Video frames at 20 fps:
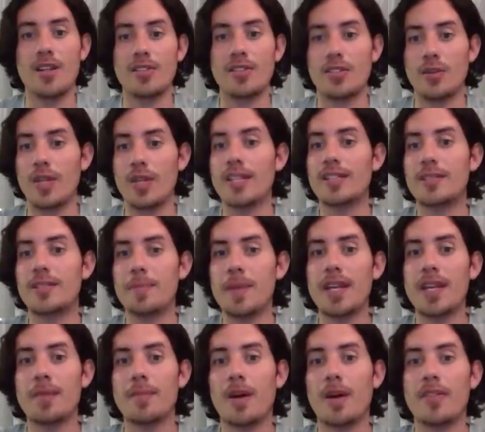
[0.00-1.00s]
So let's
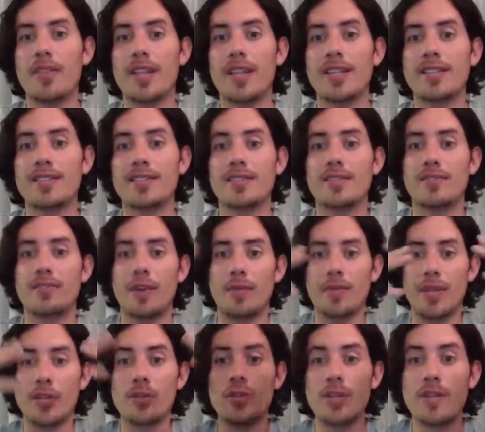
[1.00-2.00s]
speak about this
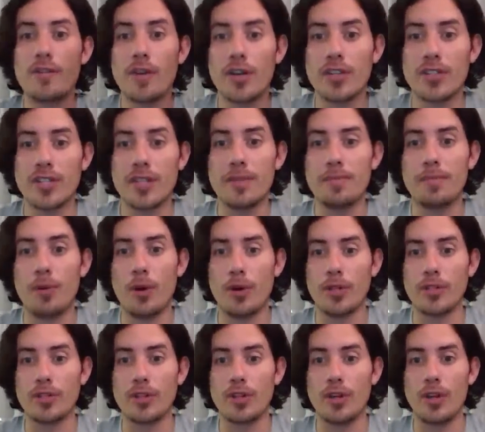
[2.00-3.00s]
from the universal
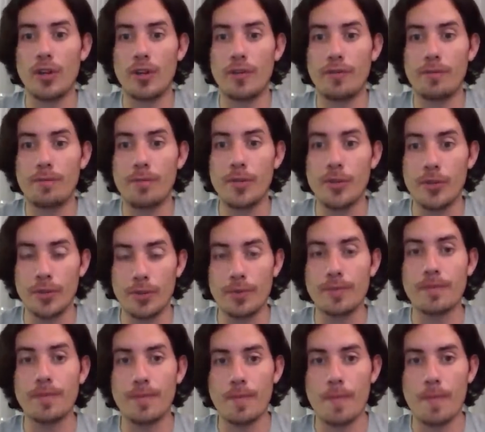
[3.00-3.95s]
point of view.